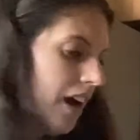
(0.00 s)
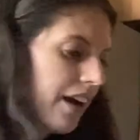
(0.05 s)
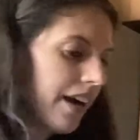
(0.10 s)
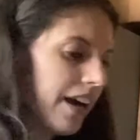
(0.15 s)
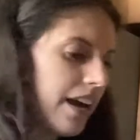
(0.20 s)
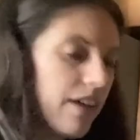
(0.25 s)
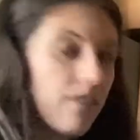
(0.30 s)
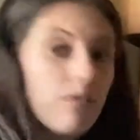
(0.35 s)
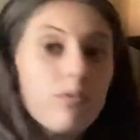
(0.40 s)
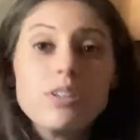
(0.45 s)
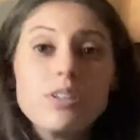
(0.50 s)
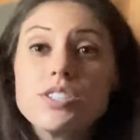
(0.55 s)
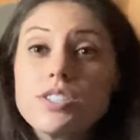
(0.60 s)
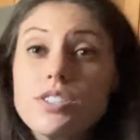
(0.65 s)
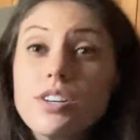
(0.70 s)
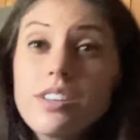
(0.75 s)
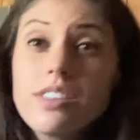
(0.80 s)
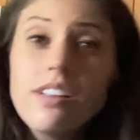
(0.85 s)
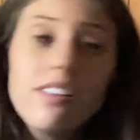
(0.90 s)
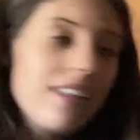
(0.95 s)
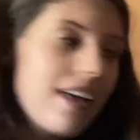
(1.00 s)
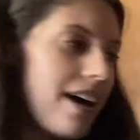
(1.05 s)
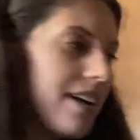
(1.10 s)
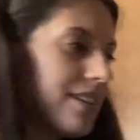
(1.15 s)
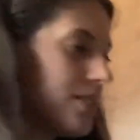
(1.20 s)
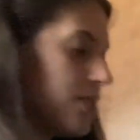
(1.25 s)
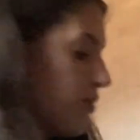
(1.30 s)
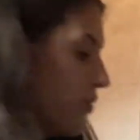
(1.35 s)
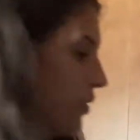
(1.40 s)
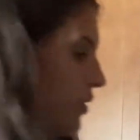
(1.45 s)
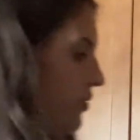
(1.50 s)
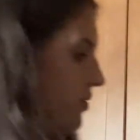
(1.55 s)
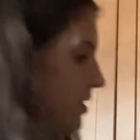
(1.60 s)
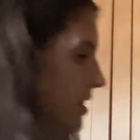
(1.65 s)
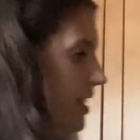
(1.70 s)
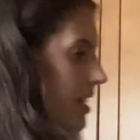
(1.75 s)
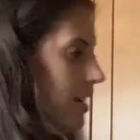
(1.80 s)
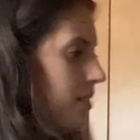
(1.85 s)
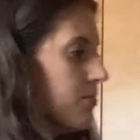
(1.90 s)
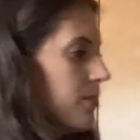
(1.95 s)
right, which during the last
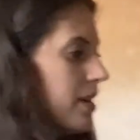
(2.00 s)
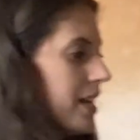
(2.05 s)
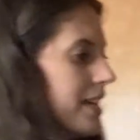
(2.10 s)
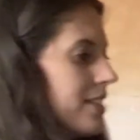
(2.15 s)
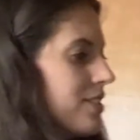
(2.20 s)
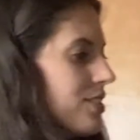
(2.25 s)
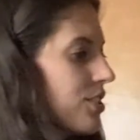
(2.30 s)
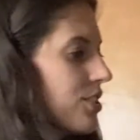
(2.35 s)
15 minutes,